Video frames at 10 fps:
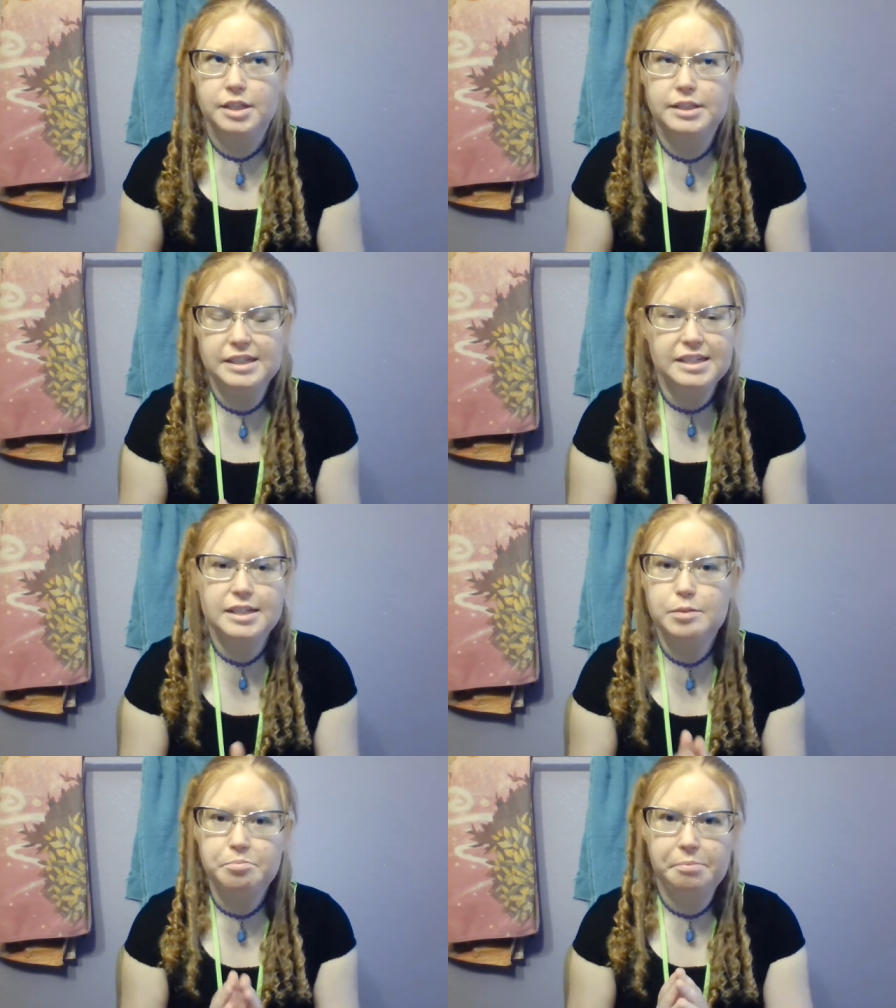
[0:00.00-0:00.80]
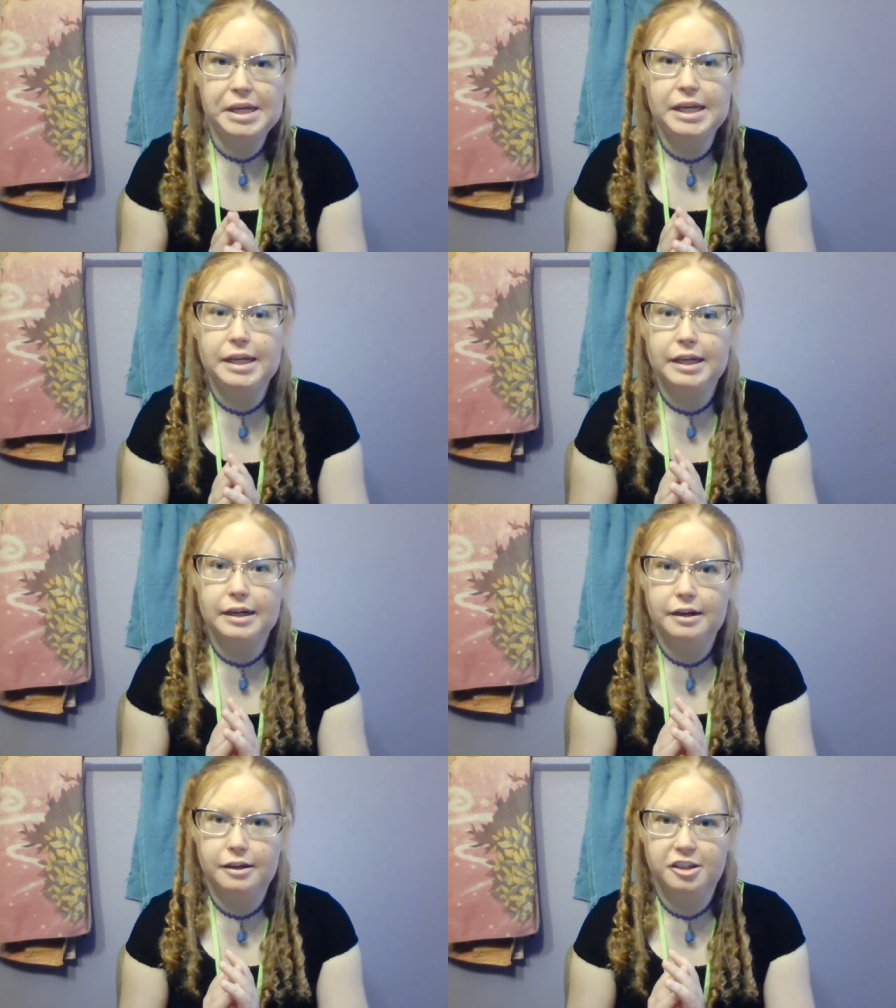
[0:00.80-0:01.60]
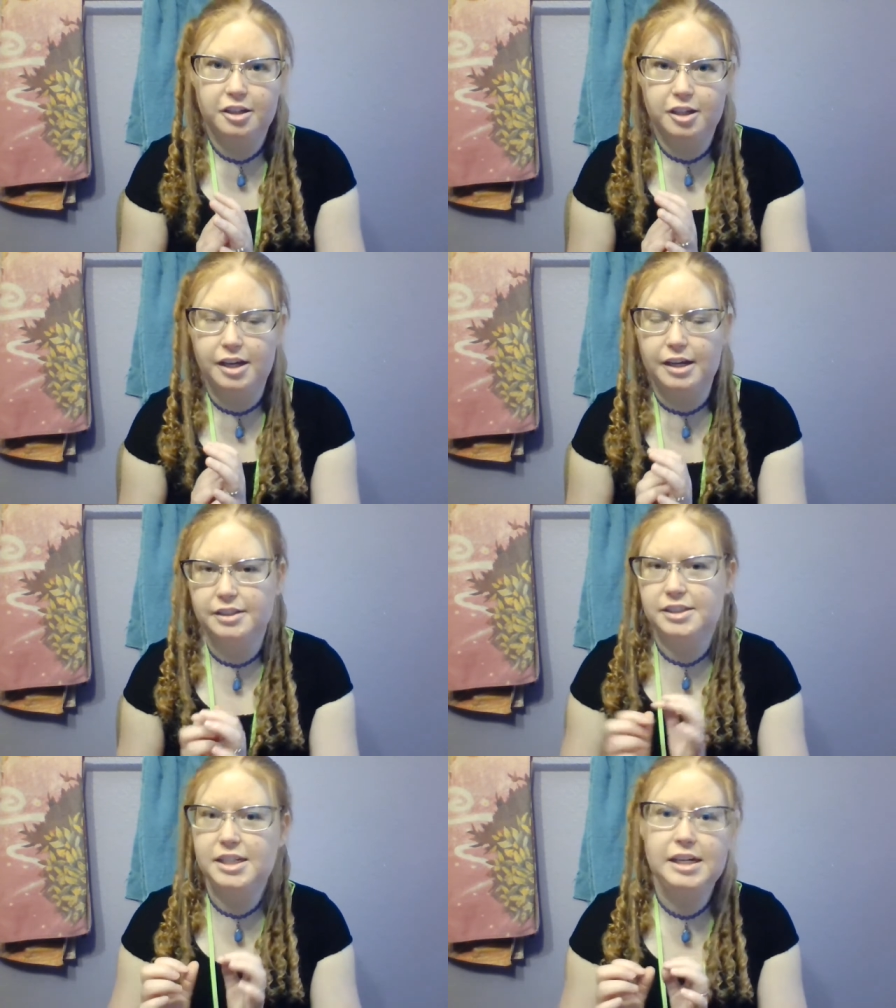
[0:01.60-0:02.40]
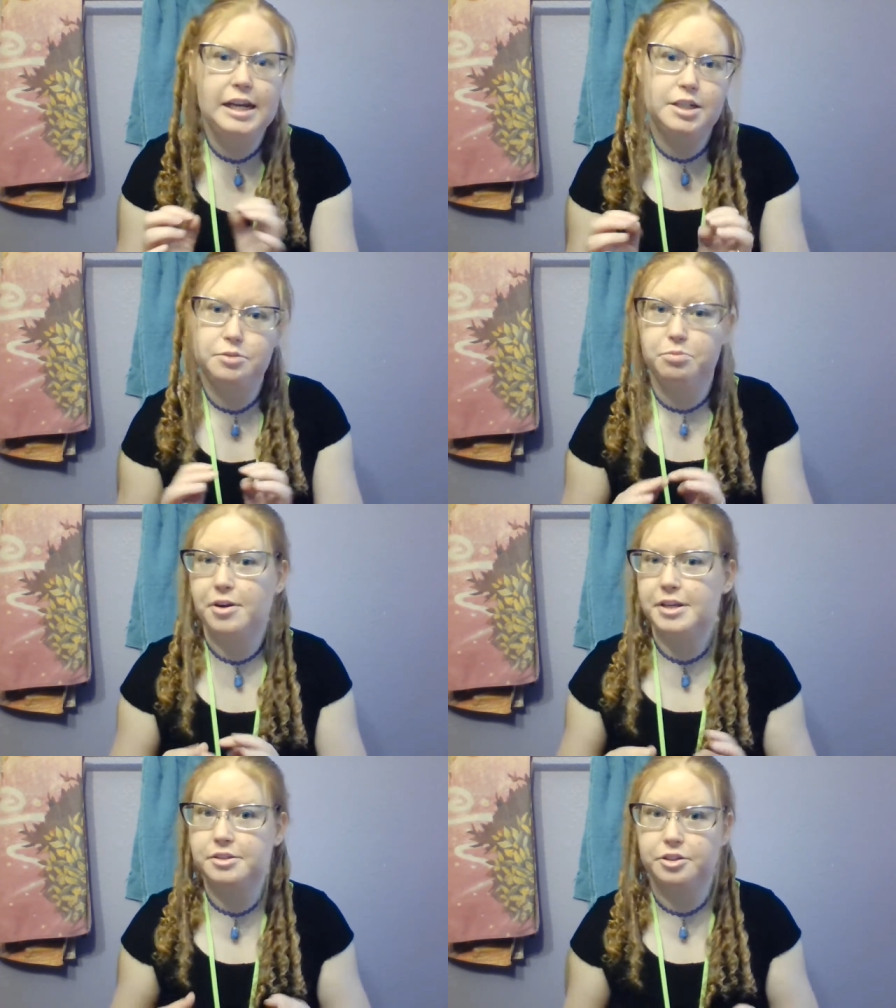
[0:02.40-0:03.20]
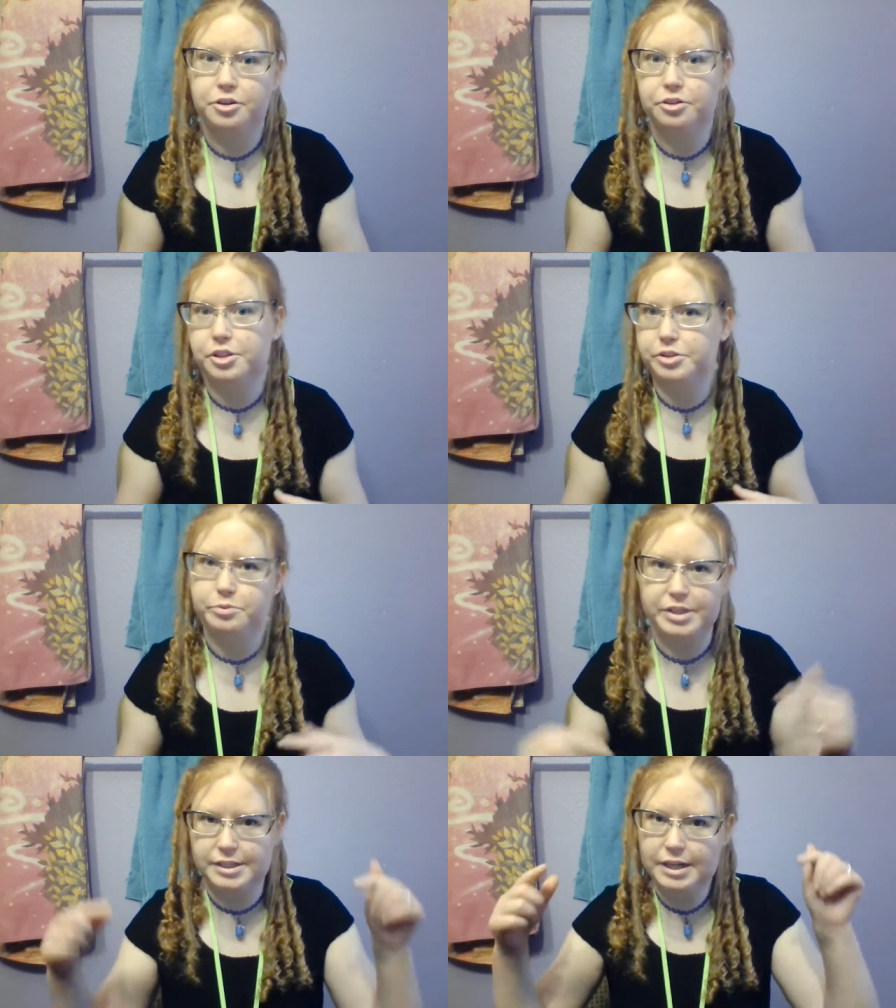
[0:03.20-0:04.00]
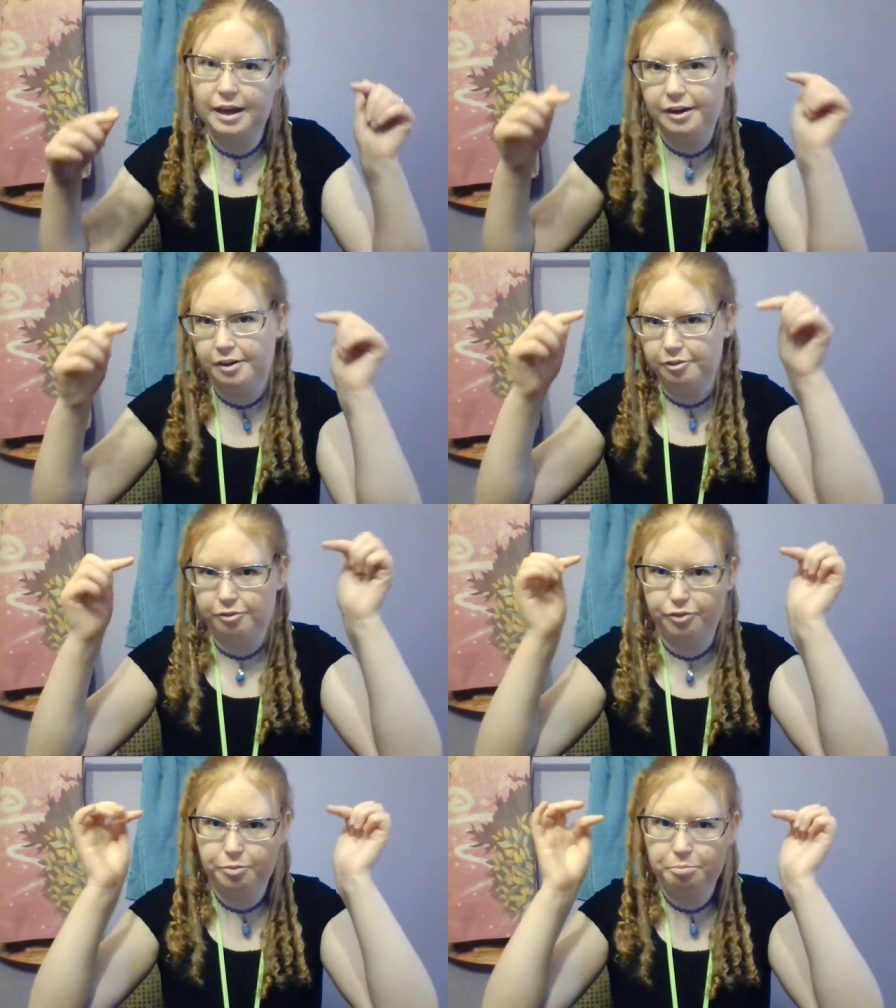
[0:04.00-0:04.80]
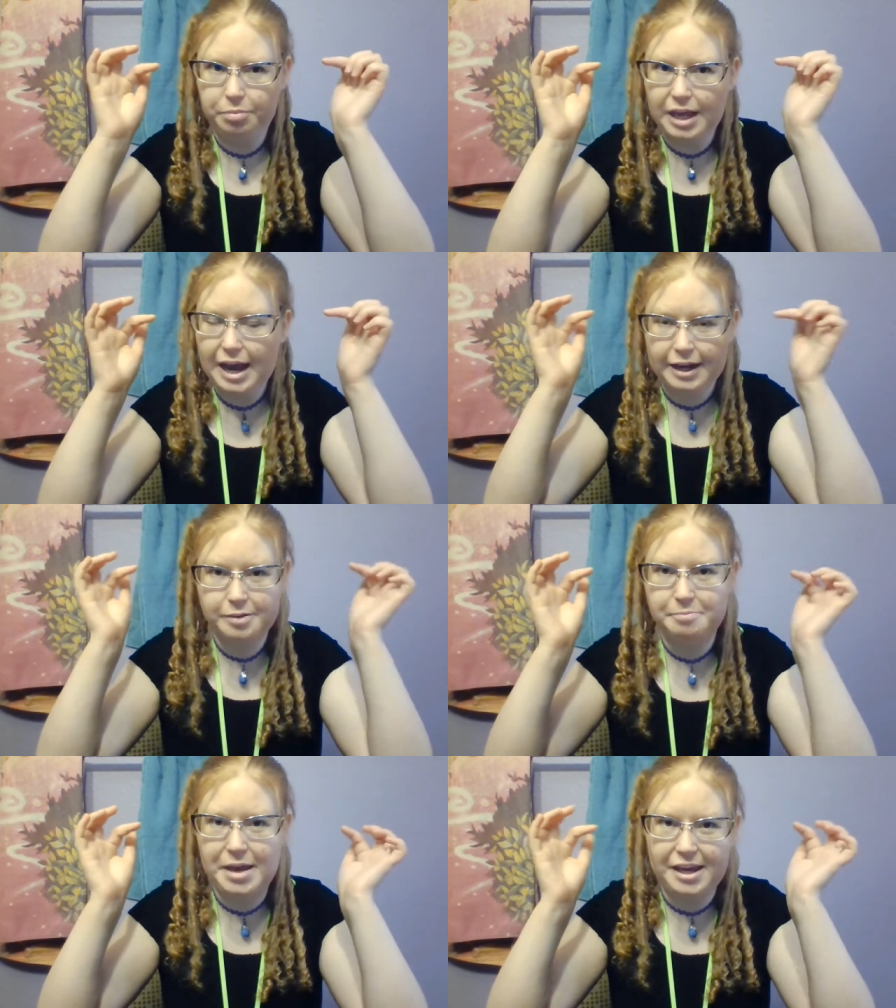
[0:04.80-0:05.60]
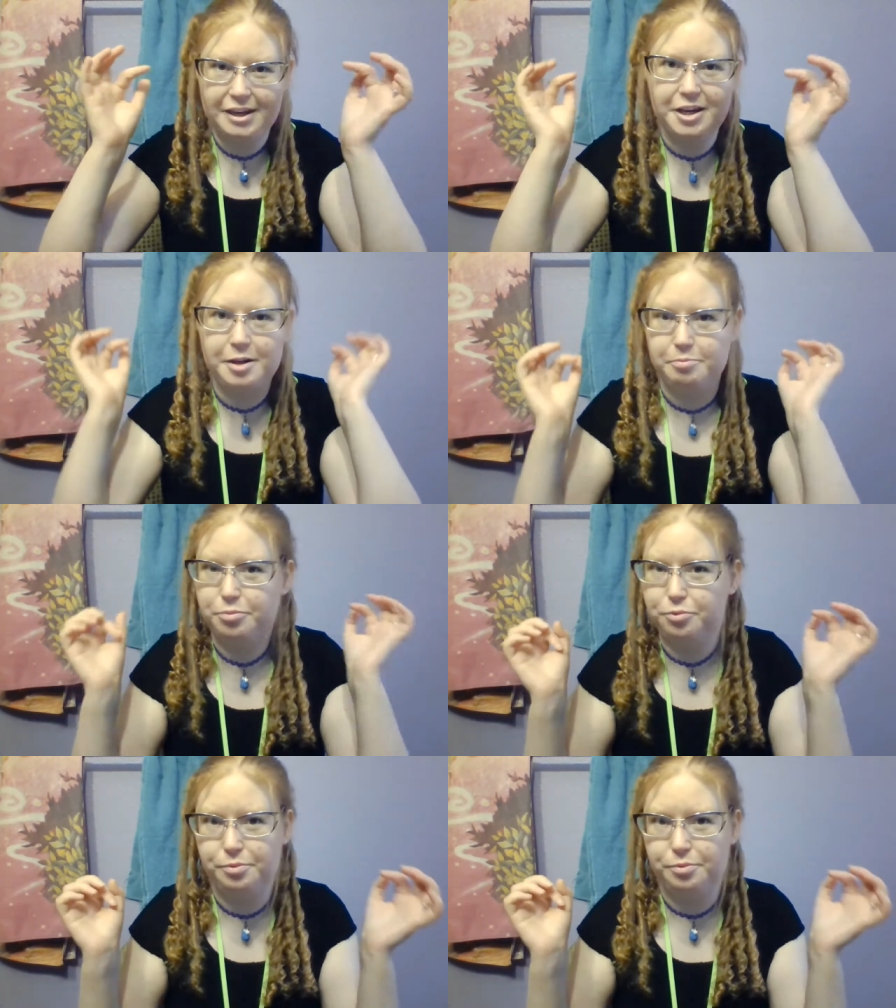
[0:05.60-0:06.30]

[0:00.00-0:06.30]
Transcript: didn't mean uh, teenage boys and girls with a ton of black makeup,